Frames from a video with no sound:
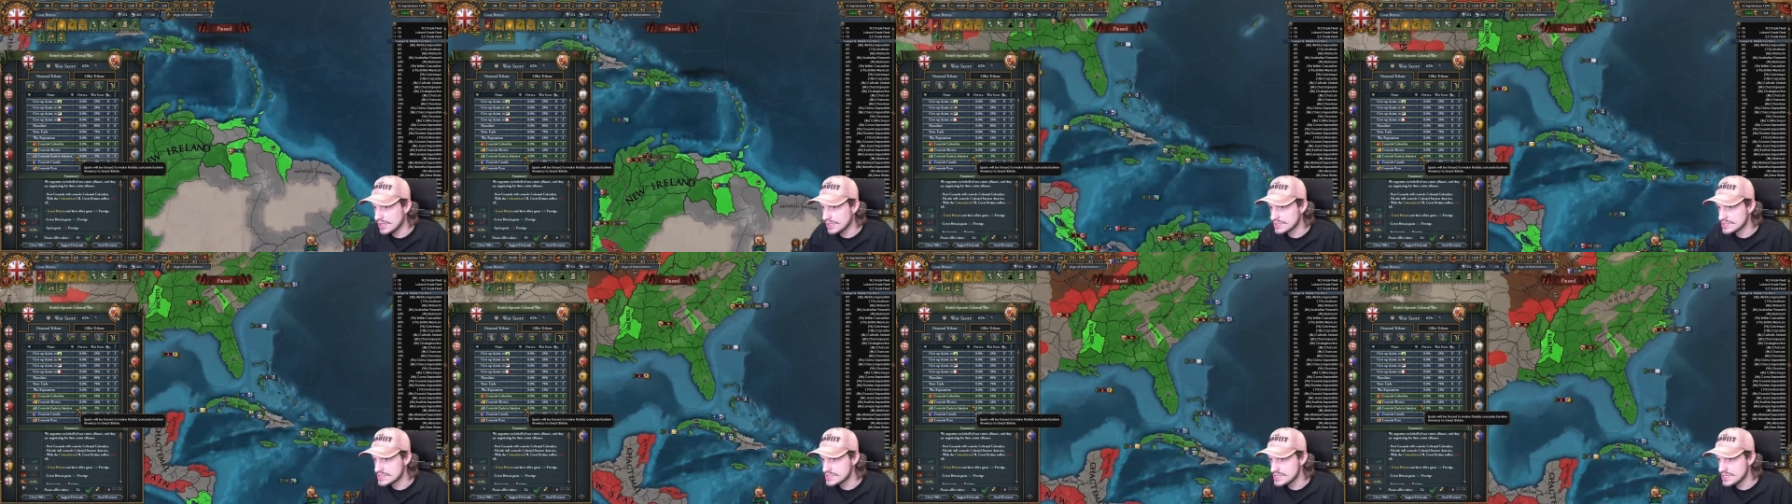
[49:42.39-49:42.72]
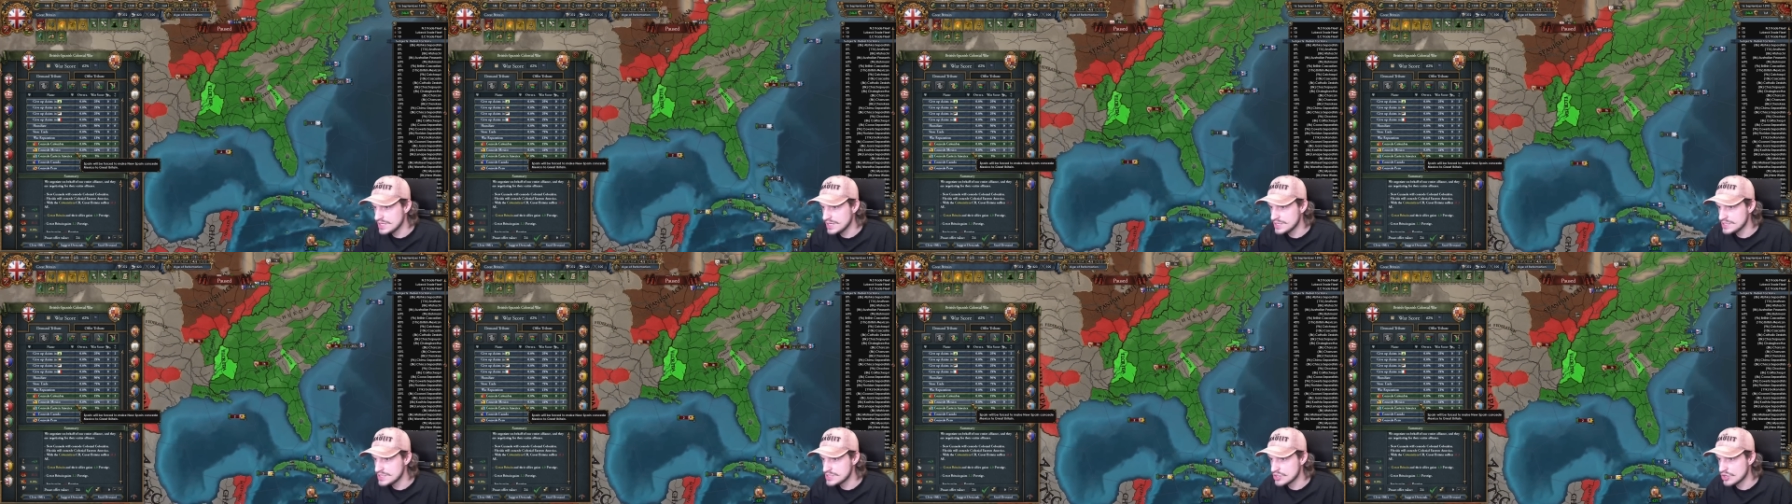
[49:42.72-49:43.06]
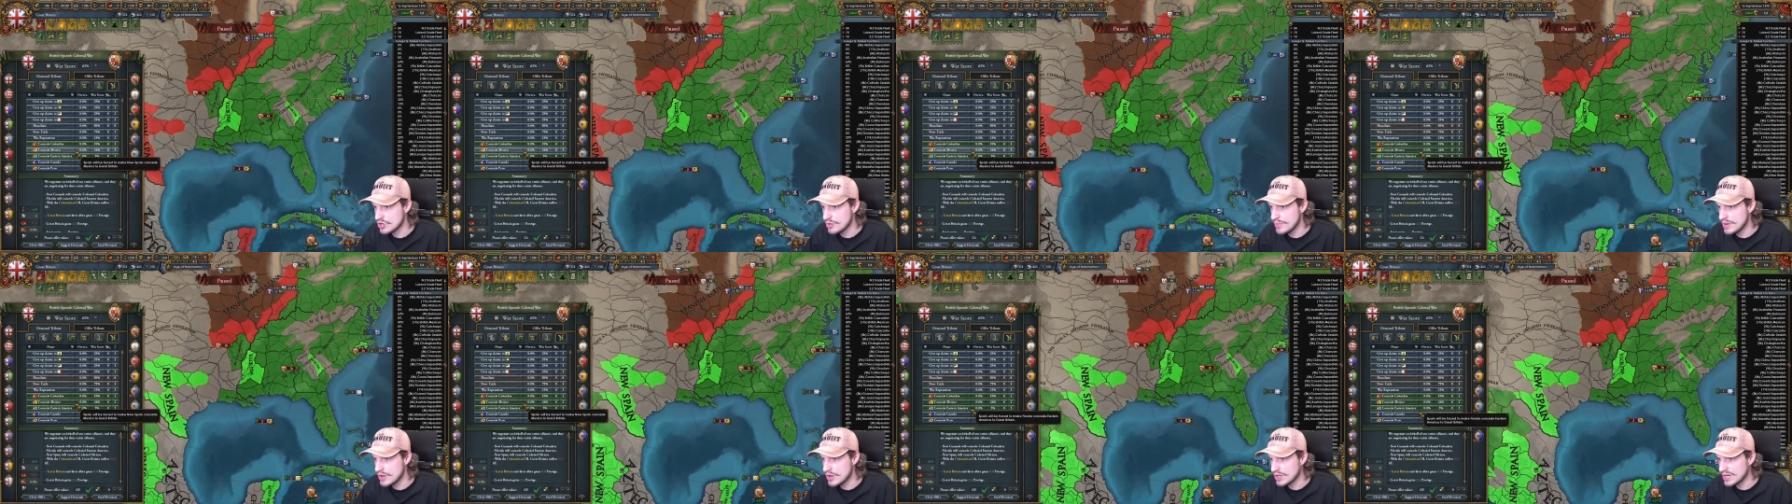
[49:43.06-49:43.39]
concede
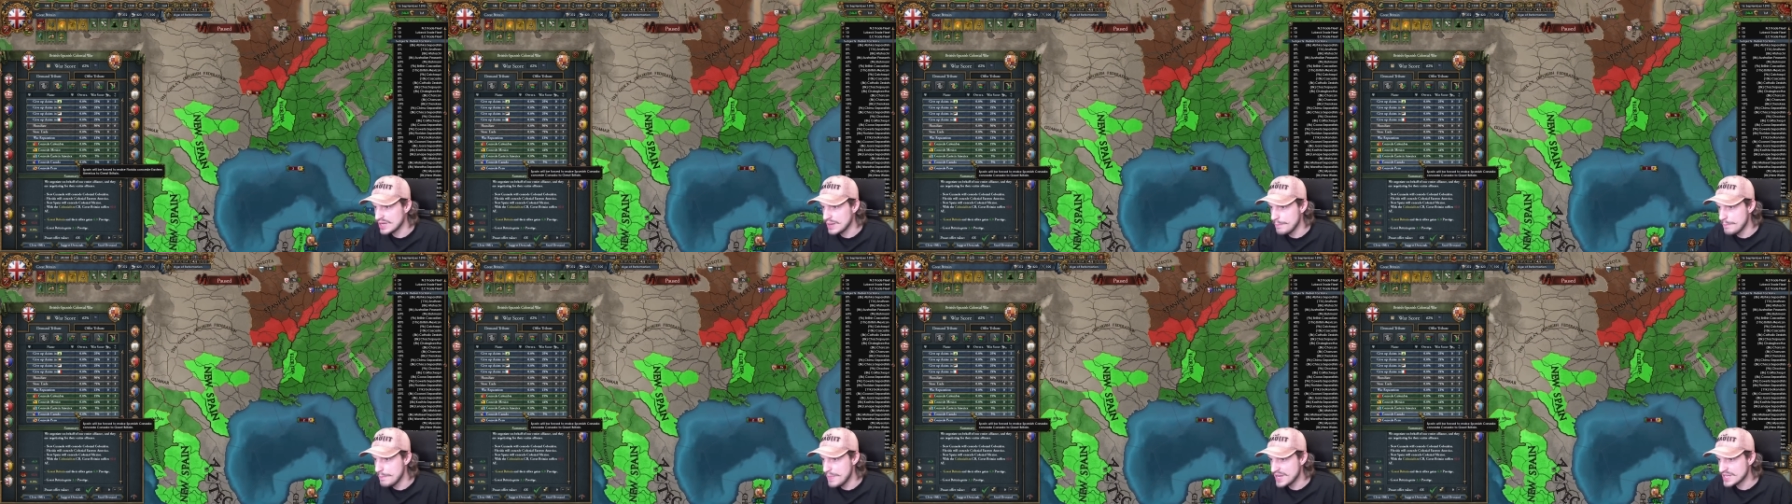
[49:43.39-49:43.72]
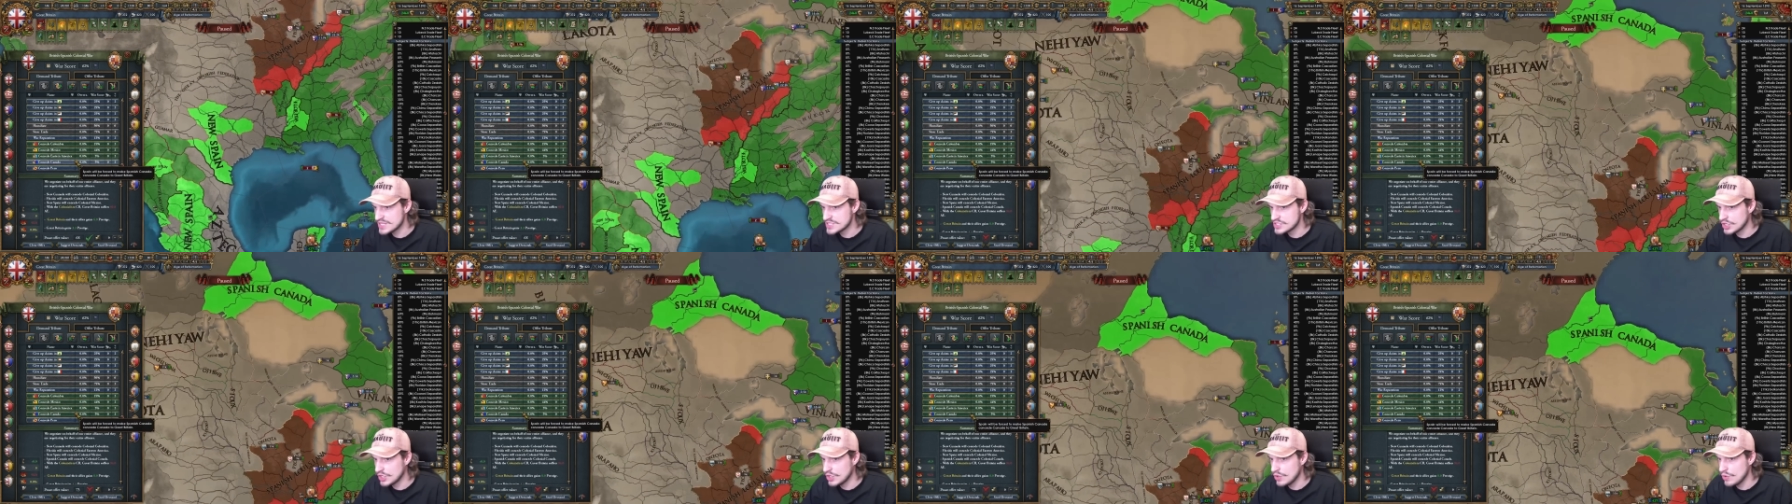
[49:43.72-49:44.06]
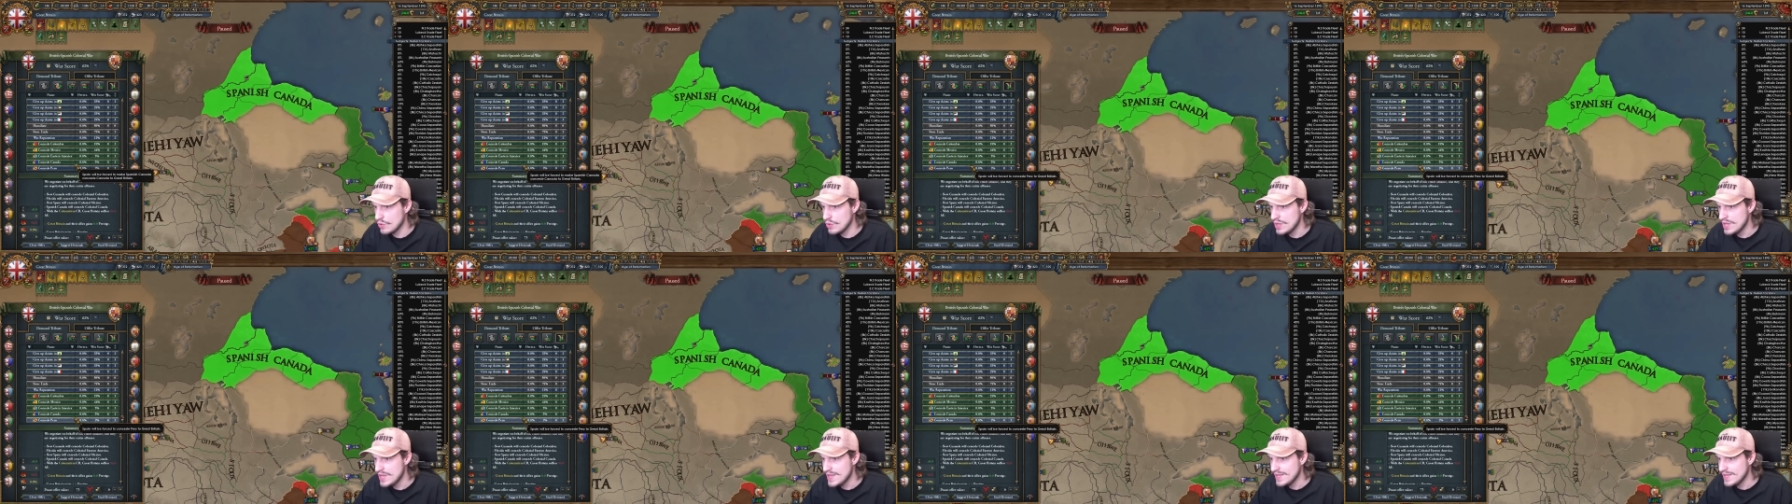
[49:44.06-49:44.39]
Eastern America, Mexico,